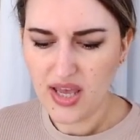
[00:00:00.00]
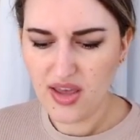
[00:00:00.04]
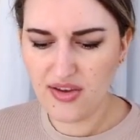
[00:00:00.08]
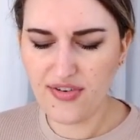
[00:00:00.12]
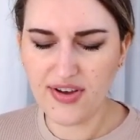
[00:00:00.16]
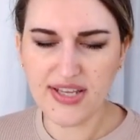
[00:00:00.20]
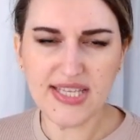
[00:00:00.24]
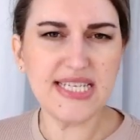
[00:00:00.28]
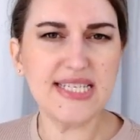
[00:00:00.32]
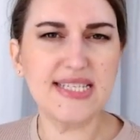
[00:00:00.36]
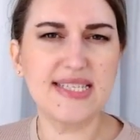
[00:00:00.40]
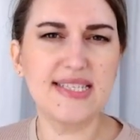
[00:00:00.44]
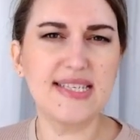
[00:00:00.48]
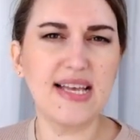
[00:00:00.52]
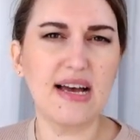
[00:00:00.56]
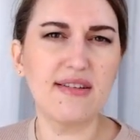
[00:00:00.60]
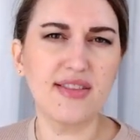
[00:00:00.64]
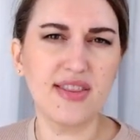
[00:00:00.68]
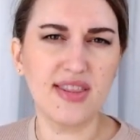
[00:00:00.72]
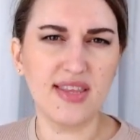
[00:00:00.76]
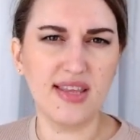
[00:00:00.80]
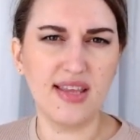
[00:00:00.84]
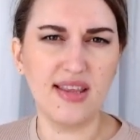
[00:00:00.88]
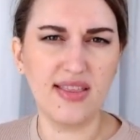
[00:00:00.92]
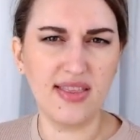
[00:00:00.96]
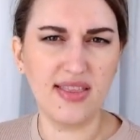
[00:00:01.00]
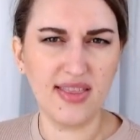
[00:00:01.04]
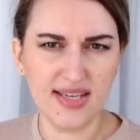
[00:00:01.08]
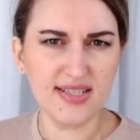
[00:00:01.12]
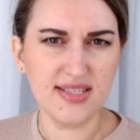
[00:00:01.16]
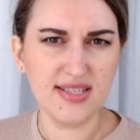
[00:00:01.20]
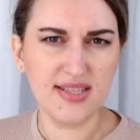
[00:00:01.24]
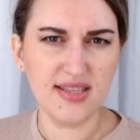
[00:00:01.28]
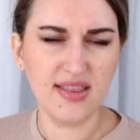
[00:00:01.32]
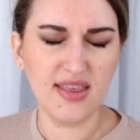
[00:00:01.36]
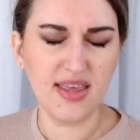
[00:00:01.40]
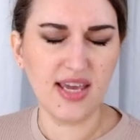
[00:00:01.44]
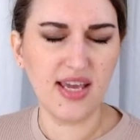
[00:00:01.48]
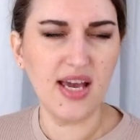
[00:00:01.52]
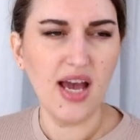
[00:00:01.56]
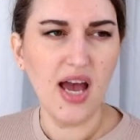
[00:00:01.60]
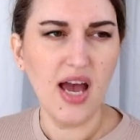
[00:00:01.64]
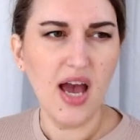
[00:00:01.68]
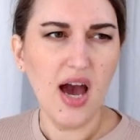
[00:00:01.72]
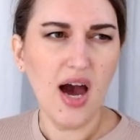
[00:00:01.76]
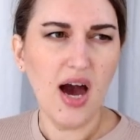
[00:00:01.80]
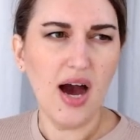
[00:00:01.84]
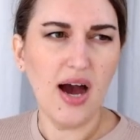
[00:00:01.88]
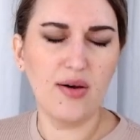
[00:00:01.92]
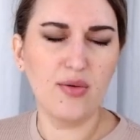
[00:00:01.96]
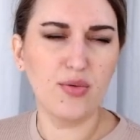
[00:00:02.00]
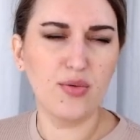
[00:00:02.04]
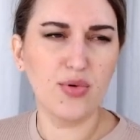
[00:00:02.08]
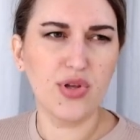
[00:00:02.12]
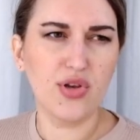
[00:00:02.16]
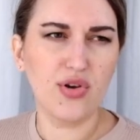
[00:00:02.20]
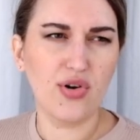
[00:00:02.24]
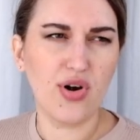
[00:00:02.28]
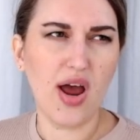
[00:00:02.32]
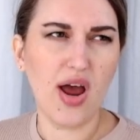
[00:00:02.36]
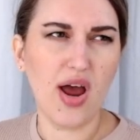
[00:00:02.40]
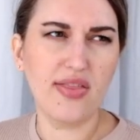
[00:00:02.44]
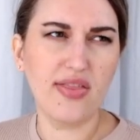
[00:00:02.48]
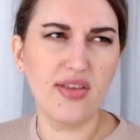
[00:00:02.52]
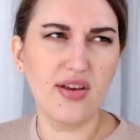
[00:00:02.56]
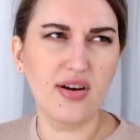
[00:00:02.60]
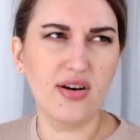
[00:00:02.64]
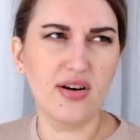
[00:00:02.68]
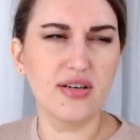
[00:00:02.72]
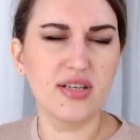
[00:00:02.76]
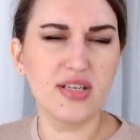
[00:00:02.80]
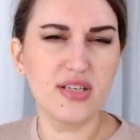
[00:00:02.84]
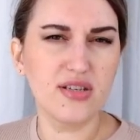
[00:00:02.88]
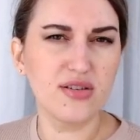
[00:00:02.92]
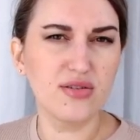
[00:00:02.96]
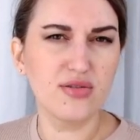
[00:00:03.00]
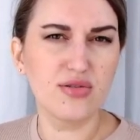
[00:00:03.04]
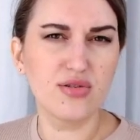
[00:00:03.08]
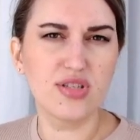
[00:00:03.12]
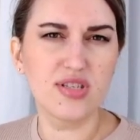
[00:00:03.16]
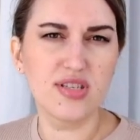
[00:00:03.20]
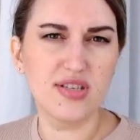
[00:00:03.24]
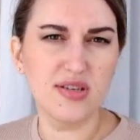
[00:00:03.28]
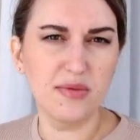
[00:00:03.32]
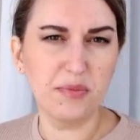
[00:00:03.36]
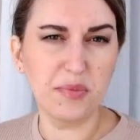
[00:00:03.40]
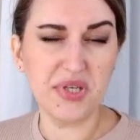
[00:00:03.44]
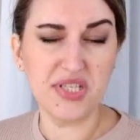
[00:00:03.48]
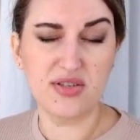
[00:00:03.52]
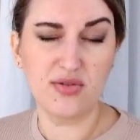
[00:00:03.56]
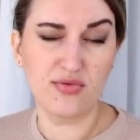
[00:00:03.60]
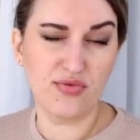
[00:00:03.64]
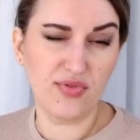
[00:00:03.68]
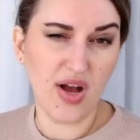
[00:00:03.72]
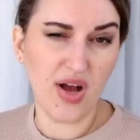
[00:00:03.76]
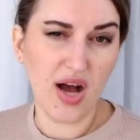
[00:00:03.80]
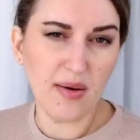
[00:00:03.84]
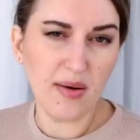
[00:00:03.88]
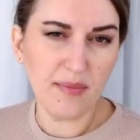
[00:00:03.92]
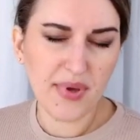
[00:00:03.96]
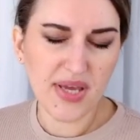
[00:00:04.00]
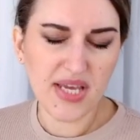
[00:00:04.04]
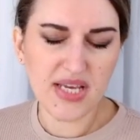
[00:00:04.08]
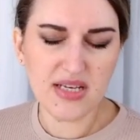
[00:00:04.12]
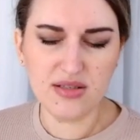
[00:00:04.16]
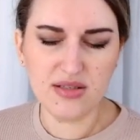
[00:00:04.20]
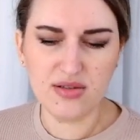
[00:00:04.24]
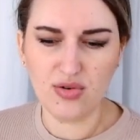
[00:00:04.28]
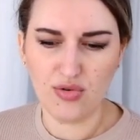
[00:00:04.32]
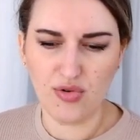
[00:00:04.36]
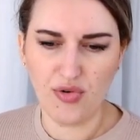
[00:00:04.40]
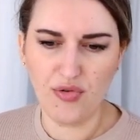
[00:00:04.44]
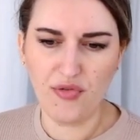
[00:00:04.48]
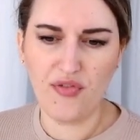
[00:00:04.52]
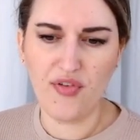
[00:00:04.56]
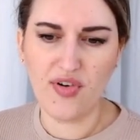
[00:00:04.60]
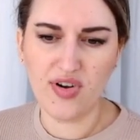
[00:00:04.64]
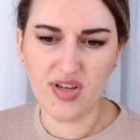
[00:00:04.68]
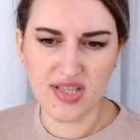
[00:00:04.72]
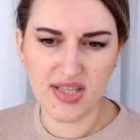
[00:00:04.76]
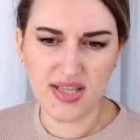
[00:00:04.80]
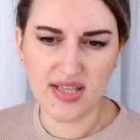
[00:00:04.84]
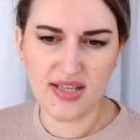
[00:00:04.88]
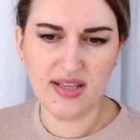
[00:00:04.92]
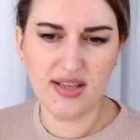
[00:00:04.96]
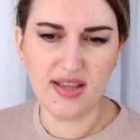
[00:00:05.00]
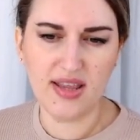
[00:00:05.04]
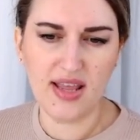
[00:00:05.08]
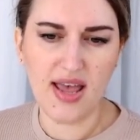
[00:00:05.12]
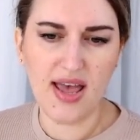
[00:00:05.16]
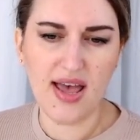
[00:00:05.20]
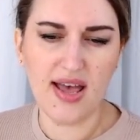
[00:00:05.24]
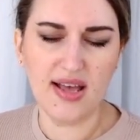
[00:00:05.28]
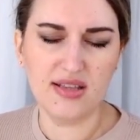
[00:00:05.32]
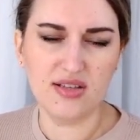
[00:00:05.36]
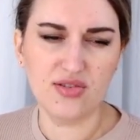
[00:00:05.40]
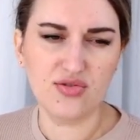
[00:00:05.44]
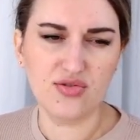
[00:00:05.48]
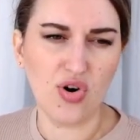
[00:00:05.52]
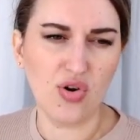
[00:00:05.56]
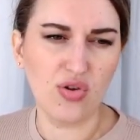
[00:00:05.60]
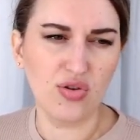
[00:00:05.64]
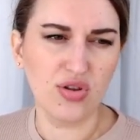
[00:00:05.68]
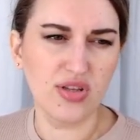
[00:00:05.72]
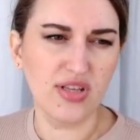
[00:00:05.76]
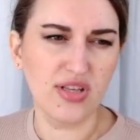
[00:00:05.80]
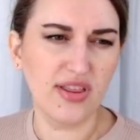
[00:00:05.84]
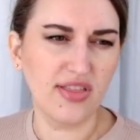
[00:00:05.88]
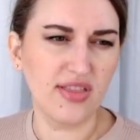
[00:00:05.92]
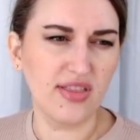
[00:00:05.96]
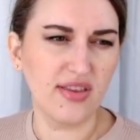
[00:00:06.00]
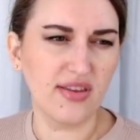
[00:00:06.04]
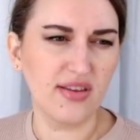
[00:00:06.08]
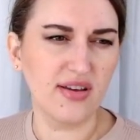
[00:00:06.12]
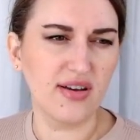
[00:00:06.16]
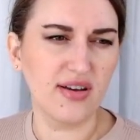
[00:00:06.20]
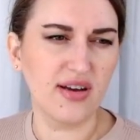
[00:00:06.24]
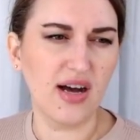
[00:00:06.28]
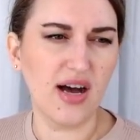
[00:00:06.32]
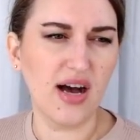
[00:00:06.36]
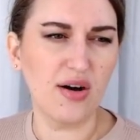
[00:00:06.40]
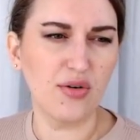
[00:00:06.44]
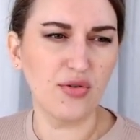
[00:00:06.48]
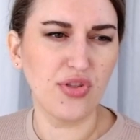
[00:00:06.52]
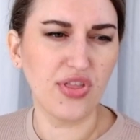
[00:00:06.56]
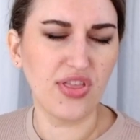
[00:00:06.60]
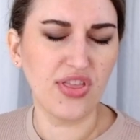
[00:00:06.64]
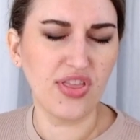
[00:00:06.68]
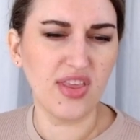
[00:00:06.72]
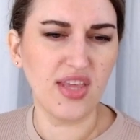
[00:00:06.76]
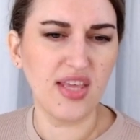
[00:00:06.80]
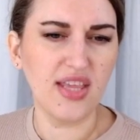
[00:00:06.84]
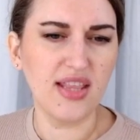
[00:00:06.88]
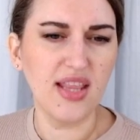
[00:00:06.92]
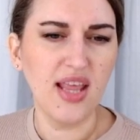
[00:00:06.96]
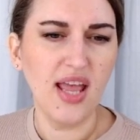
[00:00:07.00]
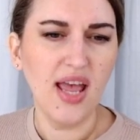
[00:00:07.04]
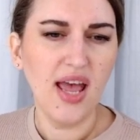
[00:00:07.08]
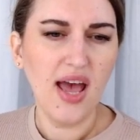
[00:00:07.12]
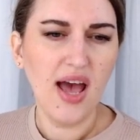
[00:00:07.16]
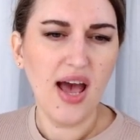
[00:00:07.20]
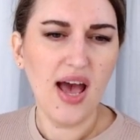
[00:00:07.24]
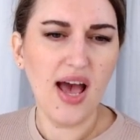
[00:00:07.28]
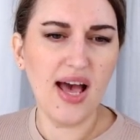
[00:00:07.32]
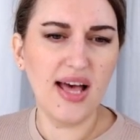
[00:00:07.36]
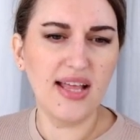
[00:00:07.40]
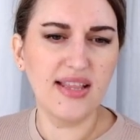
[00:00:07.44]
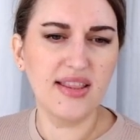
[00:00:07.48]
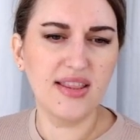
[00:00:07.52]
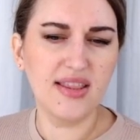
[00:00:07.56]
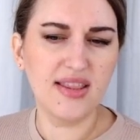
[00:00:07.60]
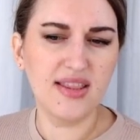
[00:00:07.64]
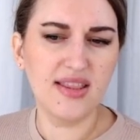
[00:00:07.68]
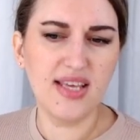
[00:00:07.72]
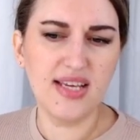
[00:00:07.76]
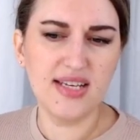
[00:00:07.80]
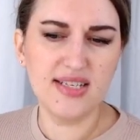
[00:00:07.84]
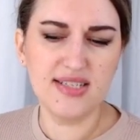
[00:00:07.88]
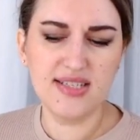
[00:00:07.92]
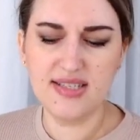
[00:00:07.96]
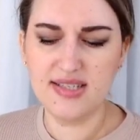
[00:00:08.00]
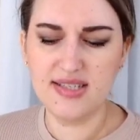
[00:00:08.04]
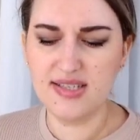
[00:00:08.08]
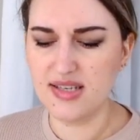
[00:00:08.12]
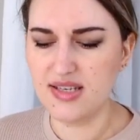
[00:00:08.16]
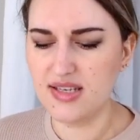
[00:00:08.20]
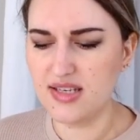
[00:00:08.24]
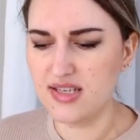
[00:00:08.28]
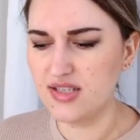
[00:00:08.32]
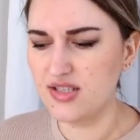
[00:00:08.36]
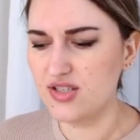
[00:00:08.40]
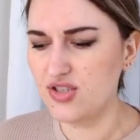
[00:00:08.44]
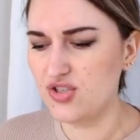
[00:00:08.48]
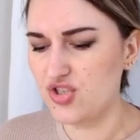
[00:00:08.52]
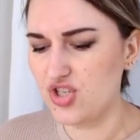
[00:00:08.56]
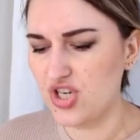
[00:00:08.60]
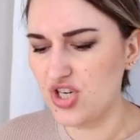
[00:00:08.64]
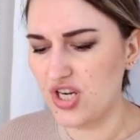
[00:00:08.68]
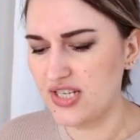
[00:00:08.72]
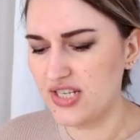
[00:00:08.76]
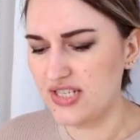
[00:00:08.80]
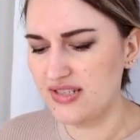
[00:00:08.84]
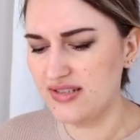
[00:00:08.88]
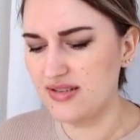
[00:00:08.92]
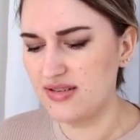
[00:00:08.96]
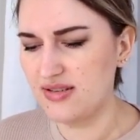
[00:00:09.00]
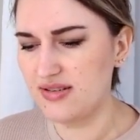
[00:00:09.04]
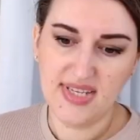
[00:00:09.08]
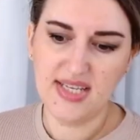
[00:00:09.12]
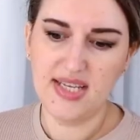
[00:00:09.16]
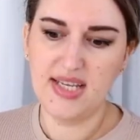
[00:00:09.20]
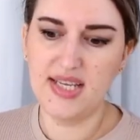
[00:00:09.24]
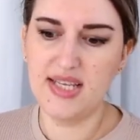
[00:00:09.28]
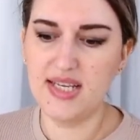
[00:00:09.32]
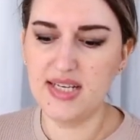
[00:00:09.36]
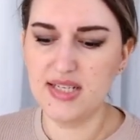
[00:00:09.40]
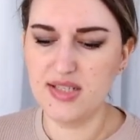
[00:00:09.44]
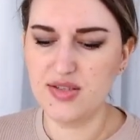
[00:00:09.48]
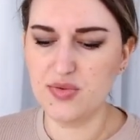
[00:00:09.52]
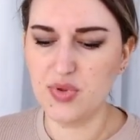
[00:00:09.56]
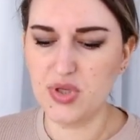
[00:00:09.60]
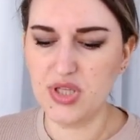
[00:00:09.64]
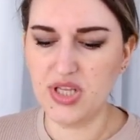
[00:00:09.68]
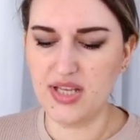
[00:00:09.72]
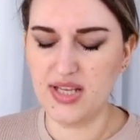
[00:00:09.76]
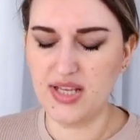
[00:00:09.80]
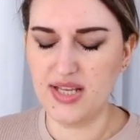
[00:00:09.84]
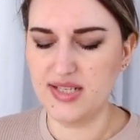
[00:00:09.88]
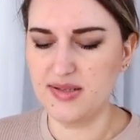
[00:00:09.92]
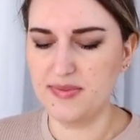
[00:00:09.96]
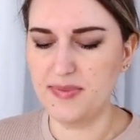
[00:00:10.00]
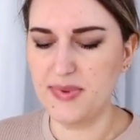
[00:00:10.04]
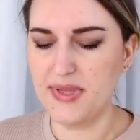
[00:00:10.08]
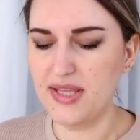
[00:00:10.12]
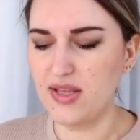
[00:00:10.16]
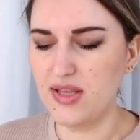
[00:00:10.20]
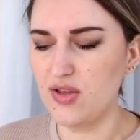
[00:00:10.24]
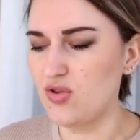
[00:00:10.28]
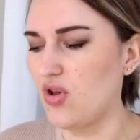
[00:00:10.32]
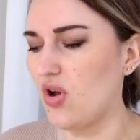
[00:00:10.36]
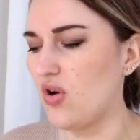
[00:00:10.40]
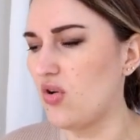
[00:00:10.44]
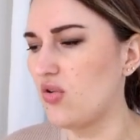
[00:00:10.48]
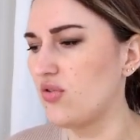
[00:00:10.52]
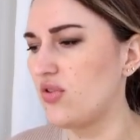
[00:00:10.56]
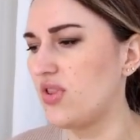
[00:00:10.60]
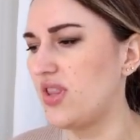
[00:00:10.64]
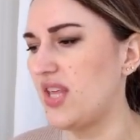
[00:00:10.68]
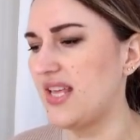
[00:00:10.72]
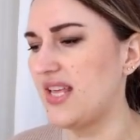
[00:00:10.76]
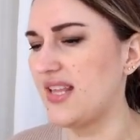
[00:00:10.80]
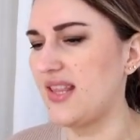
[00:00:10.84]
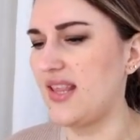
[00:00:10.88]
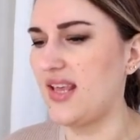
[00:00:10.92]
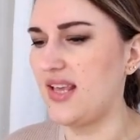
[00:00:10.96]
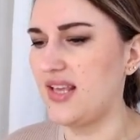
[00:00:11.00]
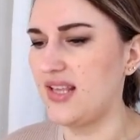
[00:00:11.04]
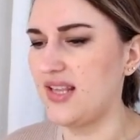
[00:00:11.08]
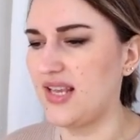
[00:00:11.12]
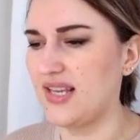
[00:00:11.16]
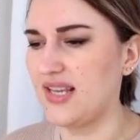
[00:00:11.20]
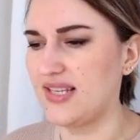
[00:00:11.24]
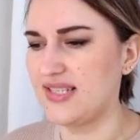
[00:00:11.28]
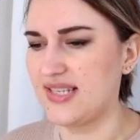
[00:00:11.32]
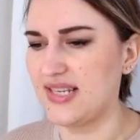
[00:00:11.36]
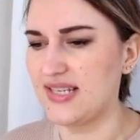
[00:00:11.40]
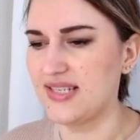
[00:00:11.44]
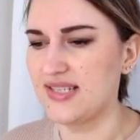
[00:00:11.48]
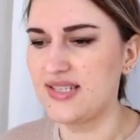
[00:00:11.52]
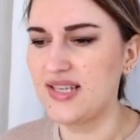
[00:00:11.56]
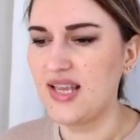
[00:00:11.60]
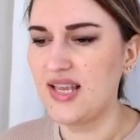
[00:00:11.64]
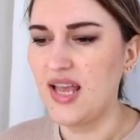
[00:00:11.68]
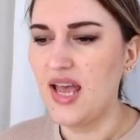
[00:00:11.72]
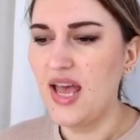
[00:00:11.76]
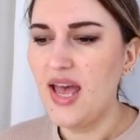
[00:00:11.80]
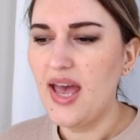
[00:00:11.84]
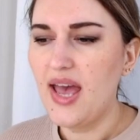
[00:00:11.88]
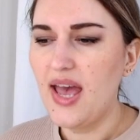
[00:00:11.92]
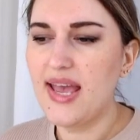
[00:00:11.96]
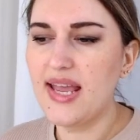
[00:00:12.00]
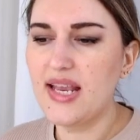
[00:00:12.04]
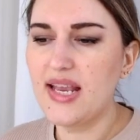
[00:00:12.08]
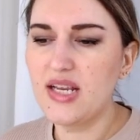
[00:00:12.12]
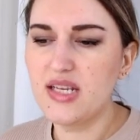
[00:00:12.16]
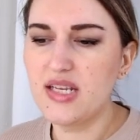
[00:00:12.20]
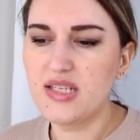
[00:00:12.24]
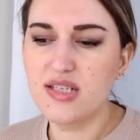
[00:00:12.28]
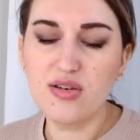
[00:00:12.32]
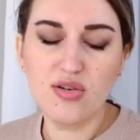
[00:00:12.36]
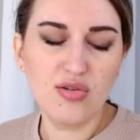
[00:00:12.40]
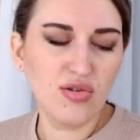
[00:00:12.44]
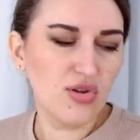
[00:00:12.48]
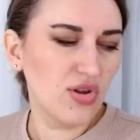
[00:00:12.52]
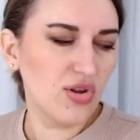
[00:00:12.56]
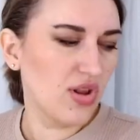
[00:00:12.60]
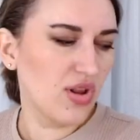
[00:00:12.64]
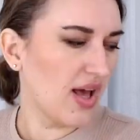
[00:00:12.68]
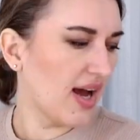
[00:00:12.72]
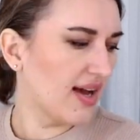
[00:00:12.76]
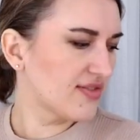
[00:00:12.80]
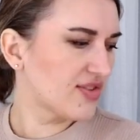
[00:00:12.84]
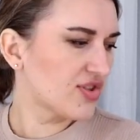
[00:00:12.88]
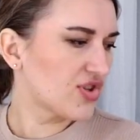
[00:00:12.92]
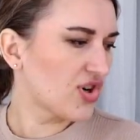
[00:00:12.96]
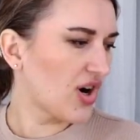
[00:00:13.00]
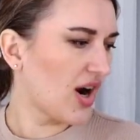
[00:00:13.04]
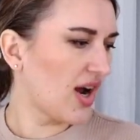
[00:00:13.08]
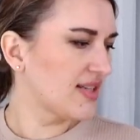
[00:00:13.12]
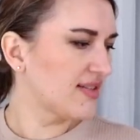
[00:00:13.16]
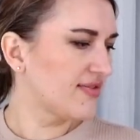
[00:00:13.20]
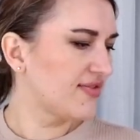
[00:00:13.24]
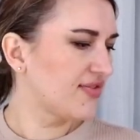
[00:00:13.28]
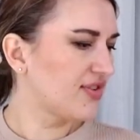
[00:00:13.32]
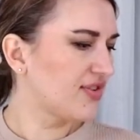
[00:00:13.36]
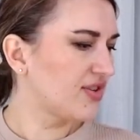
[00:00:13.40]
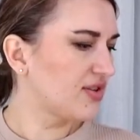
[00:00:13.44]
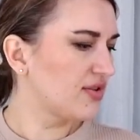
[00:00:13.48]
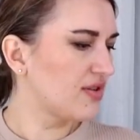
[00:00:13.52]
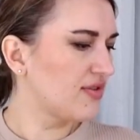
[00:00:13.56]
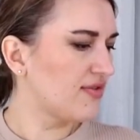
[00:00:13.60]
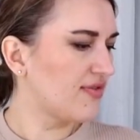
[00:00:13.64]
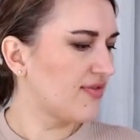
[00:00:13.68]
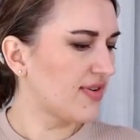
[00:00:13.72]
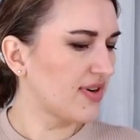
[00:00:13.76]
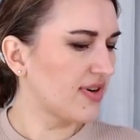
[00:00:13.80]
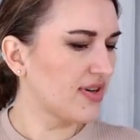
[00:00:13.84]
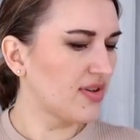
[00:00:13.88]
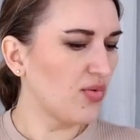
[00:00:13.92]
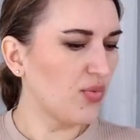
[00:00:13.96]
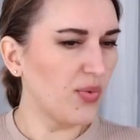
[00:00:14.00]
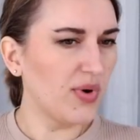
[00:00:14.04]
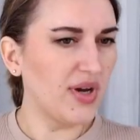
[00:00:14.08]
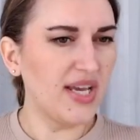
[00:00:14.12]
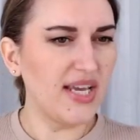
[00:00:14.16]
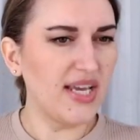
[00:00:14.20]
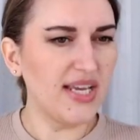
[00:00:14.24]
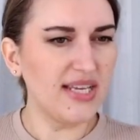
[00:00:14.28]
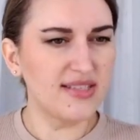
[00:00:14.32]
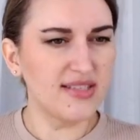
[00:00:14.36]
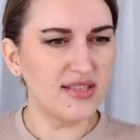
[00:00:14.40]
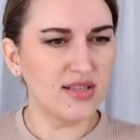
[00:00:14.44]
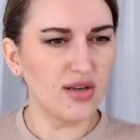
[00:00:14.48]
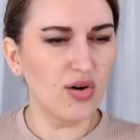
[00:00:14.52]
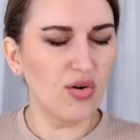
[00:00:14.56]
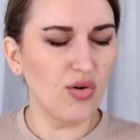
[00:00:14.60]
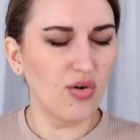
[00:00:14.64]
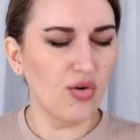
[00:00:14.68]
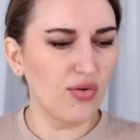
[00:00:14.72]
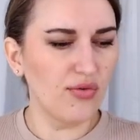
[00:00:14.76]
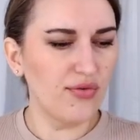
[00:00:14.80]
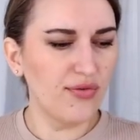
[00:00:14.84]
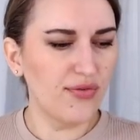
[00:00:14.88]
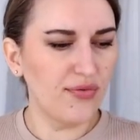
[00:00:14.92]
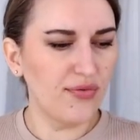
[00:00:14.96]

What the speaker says: need something this thick, I would rather use a piece of gum paste or fondant and roll it out thin, and this is just, it is what it is, but you know that it exists. It is good. I tried a few different ways of